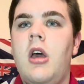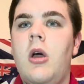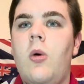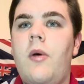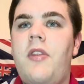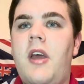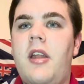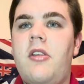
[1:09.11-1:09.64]

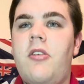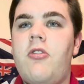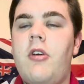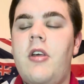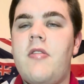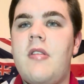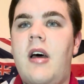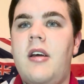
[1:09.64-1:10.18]
with the industry
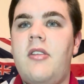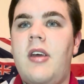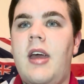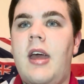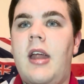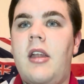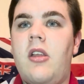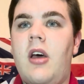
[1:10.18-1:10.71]
starting
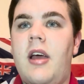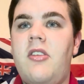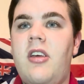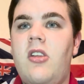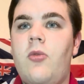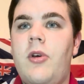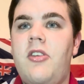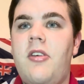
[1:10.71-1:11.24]
in
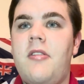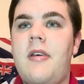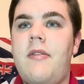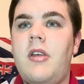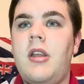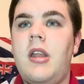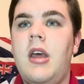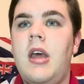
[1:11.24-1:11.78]

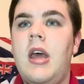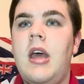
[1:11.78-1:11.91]
1927